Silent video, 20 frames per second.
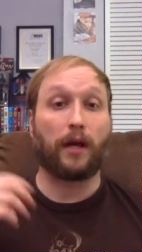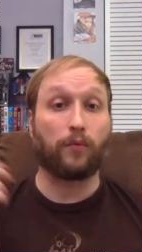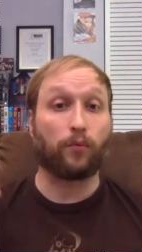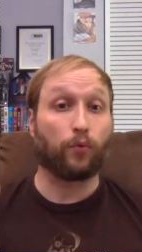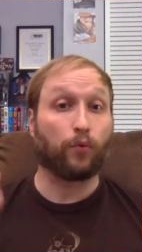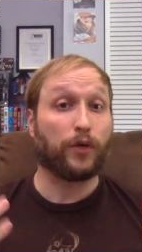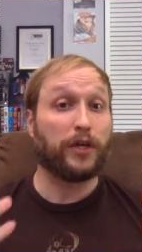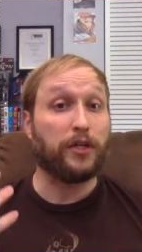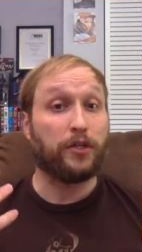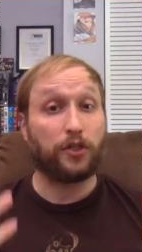and
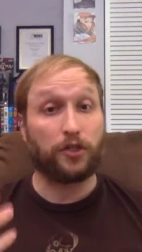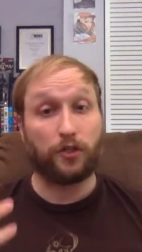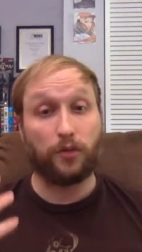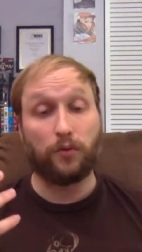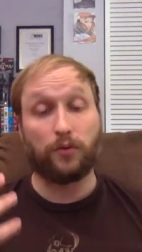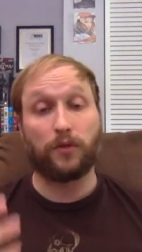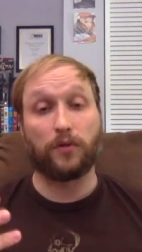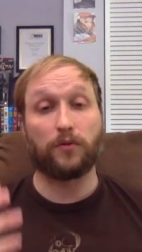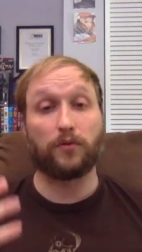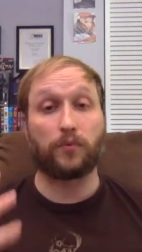
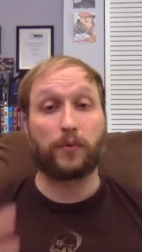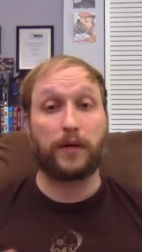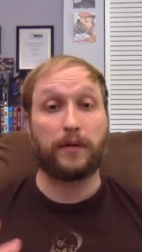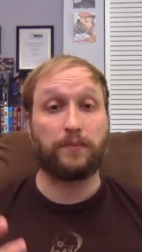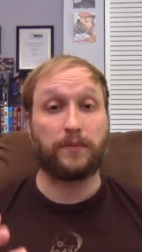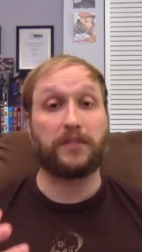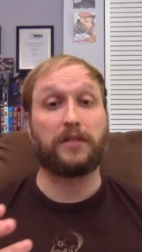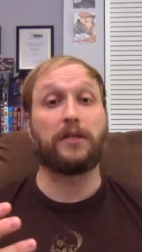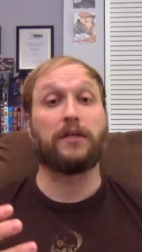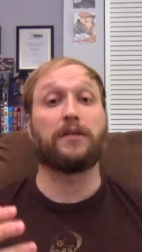reshoot those
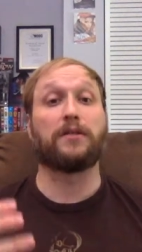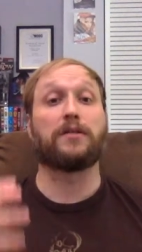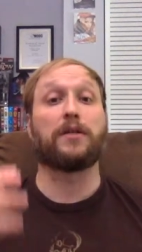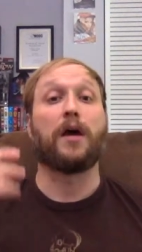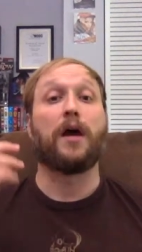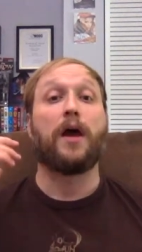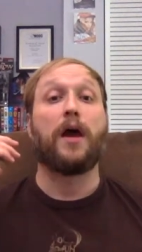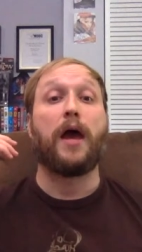rape scenes.